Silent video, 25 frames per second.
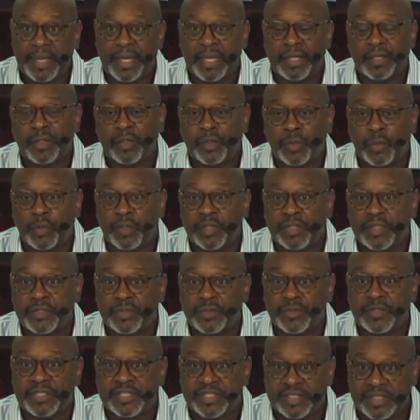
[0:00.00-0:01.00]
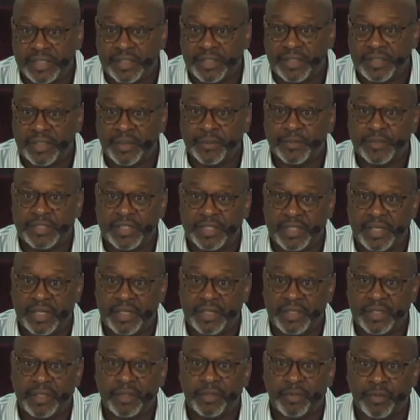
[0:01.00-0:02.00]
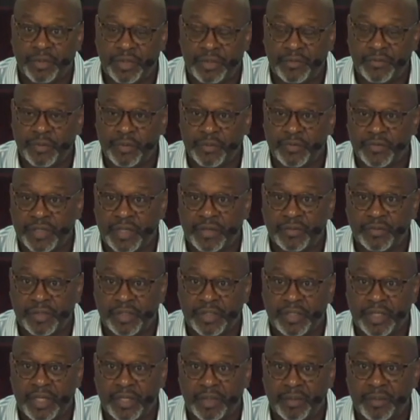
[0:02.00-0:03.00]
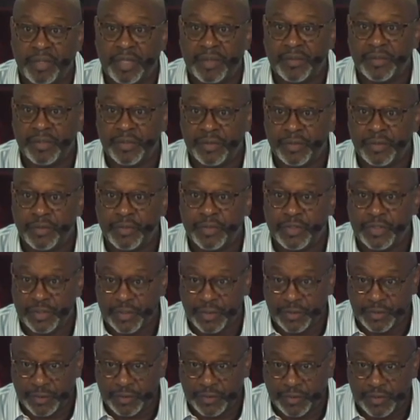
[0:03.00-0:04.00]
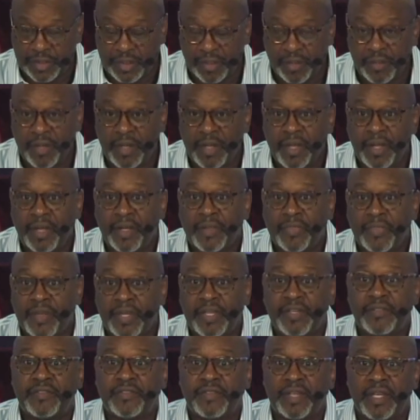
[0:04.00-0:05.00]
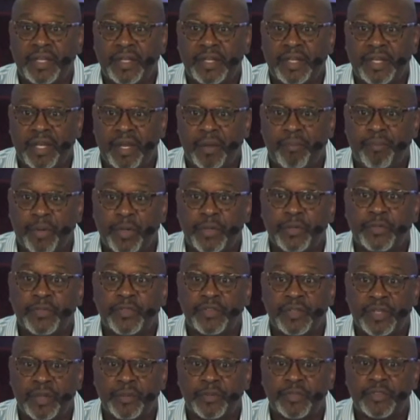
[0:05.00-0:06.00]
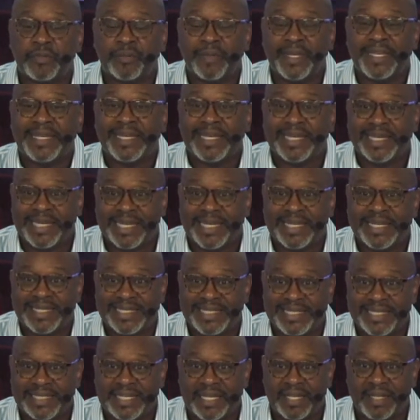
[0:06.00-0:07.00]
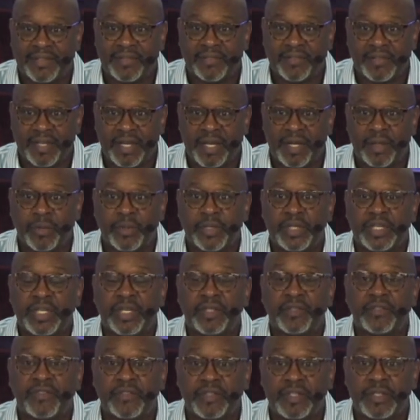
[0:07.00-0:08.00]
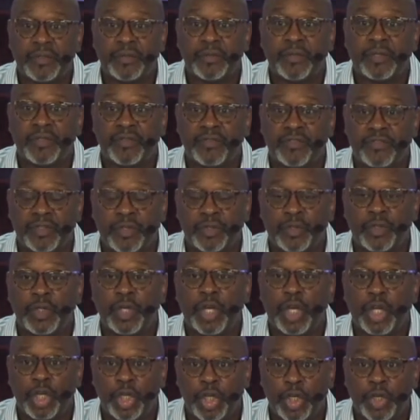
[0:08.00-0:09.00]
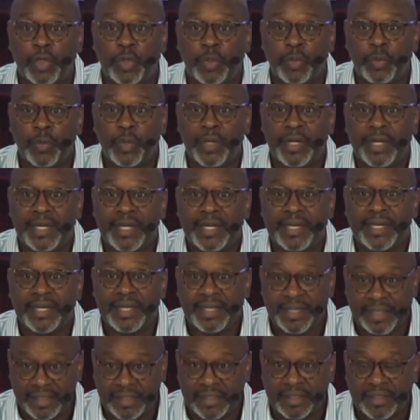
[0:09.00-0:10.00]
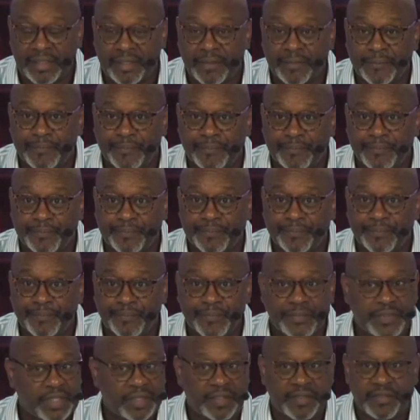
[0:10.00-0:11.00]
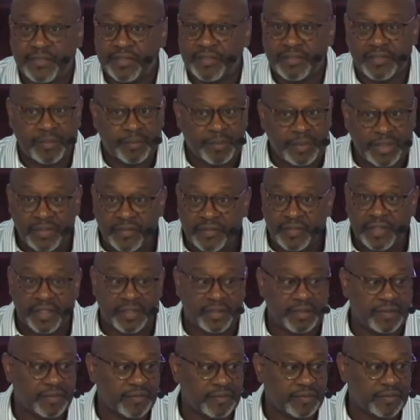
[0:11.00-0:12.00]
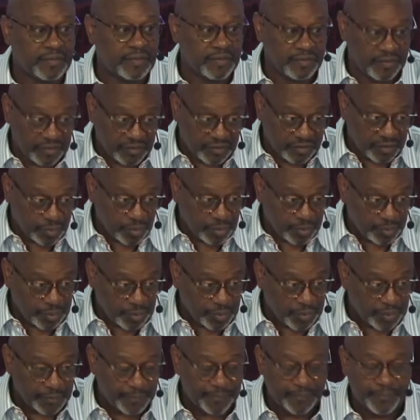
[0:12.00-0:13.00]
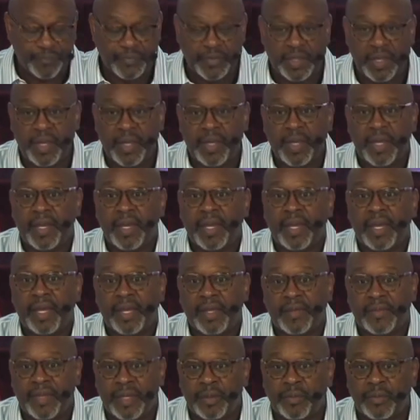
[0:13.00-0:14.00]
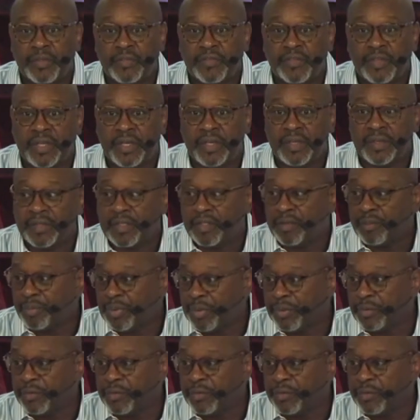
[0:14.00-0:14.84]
And according to a study that was done in Greenville, South Carolina by the news journals there, they said that person that was making $19 an hour is still considered low income. Now, this isn't me saying this. This is a report. And they were saying that